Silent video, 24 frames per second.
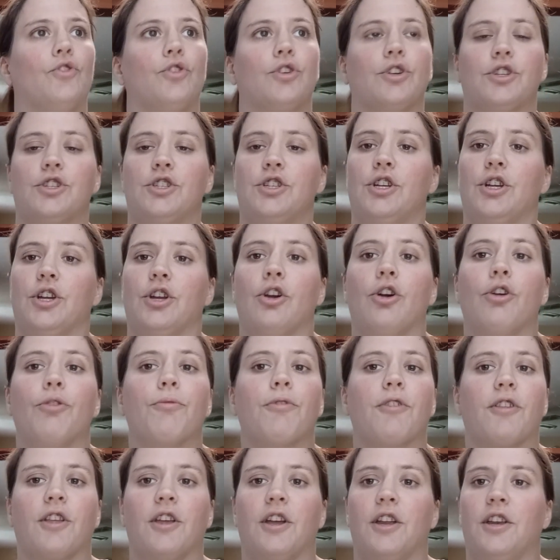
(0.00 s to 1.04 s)
foraging,
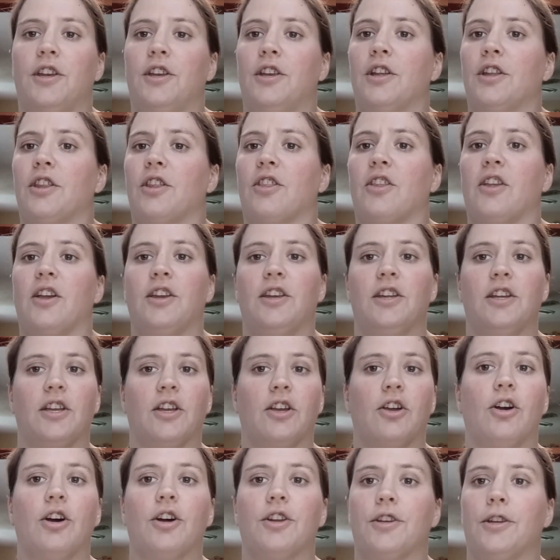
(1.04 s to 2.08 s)

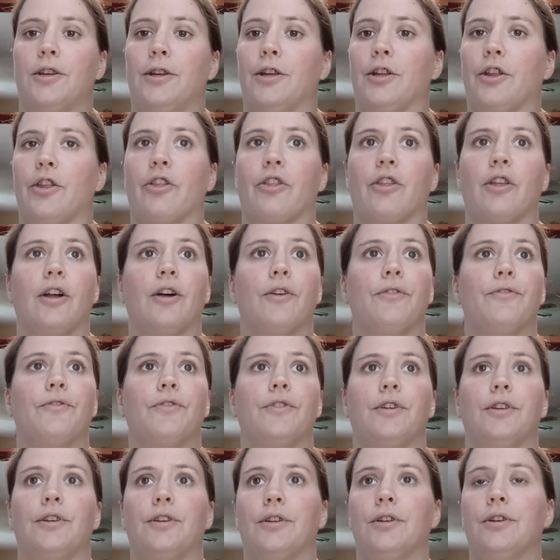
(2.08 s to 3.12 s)
homesteading, gardening stuff,
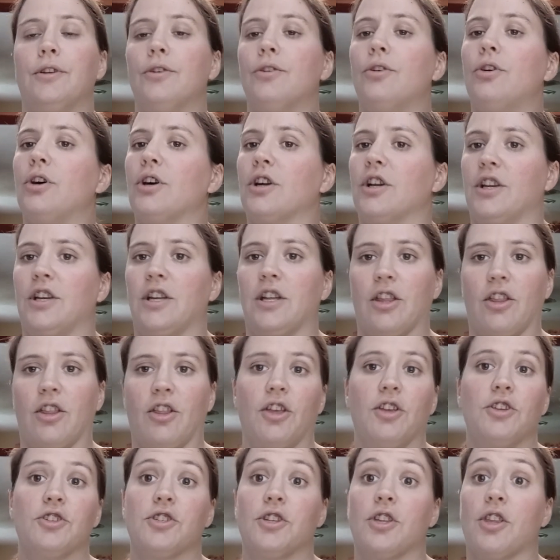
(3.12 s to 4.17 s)
and
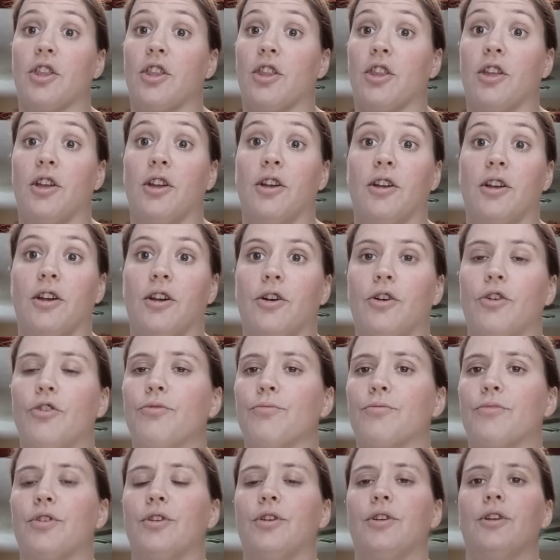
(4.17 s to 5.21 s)
organizations,
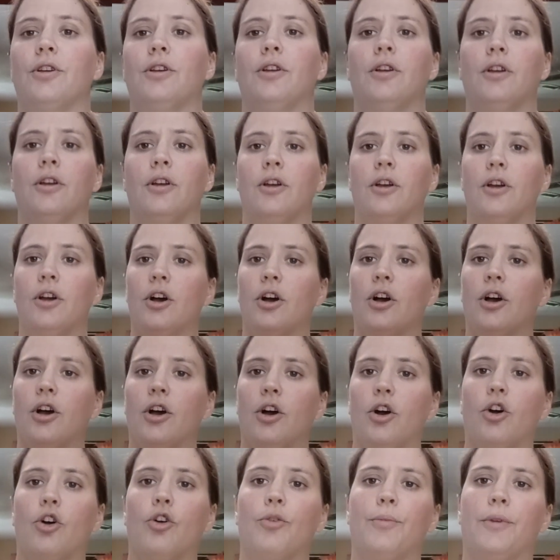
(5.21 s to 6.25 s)

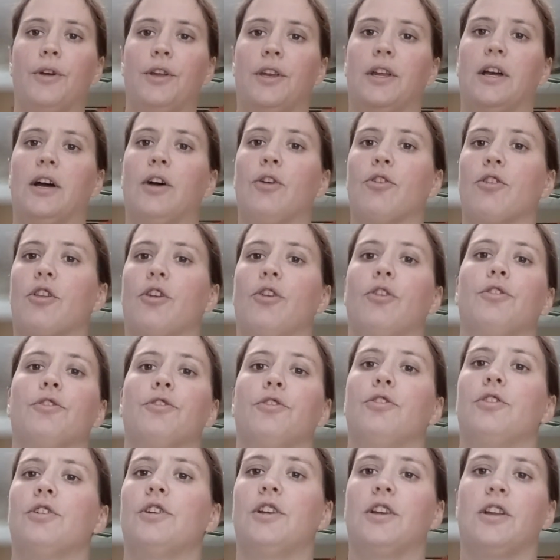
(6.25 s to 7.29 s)
home and
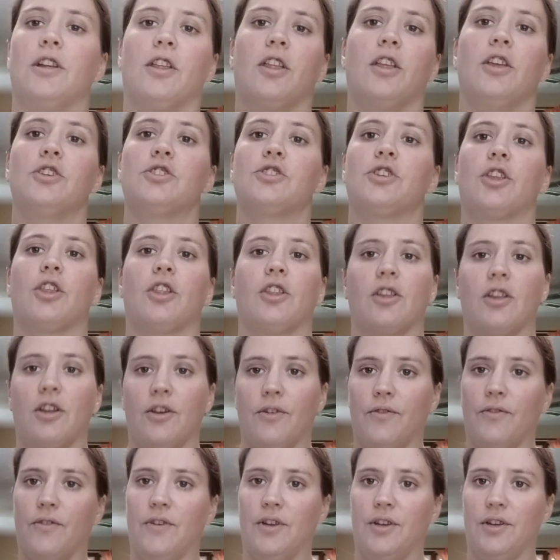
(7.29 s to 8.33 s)
household organization
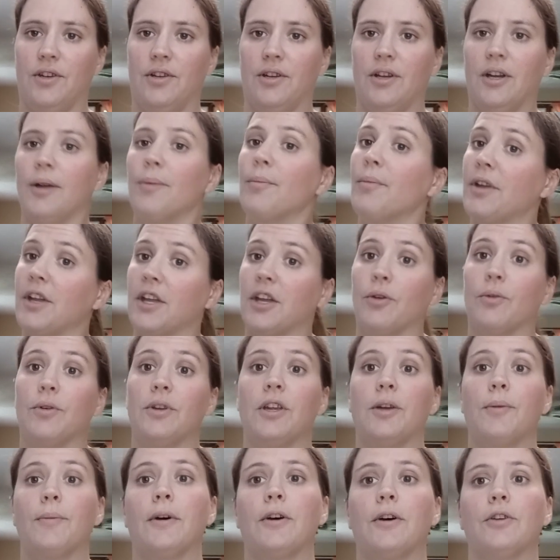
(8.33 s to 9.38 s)
stuff, and I'll make a
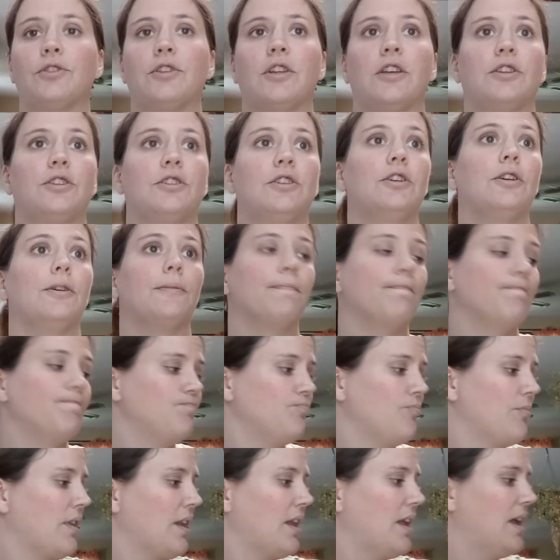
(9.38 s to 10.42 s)
video about that too.
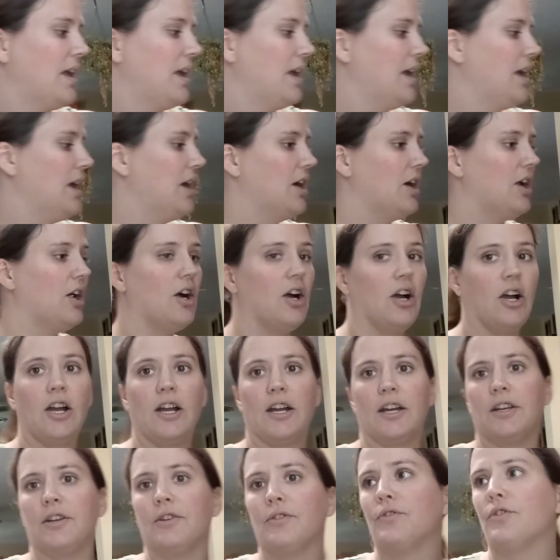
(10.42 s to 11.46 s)

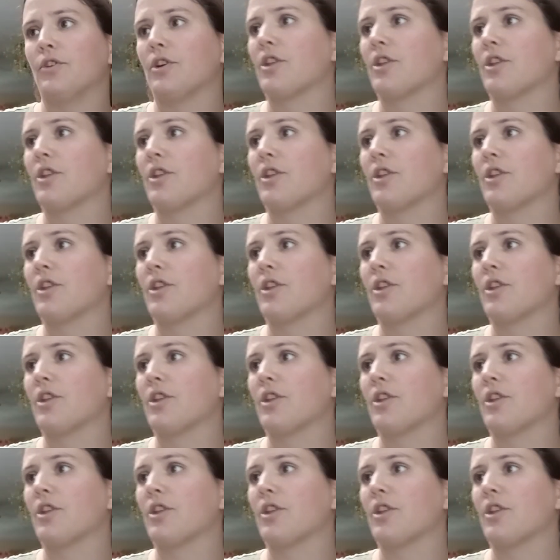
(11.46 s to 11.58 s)
Alright,